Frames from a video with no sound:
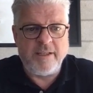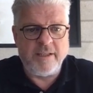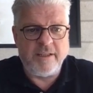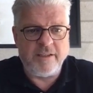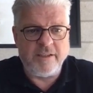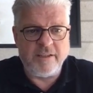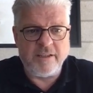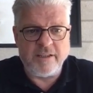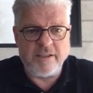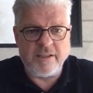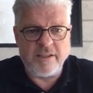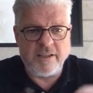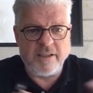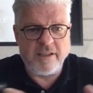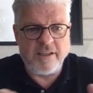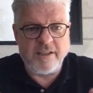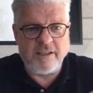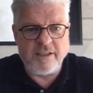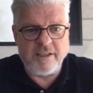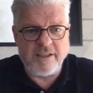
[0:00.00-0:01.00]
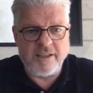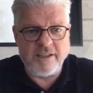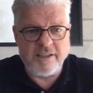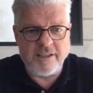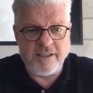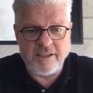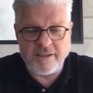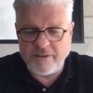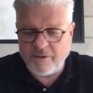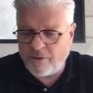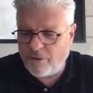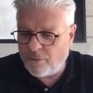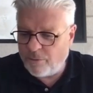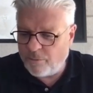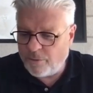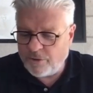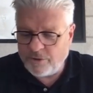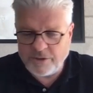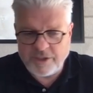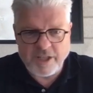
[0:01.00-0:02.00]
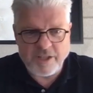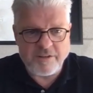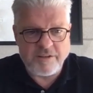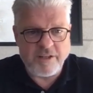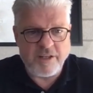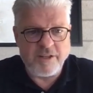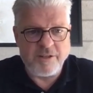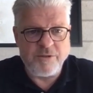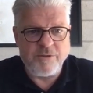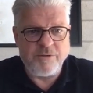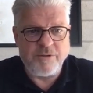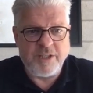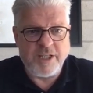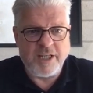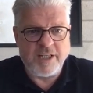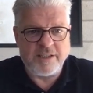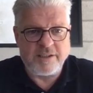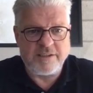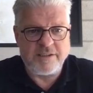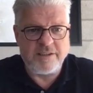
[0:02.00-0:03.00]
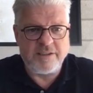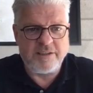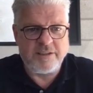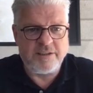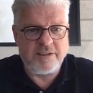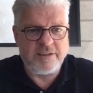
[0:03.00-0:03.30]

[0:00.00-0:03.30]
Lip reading: in the whole world can tell you that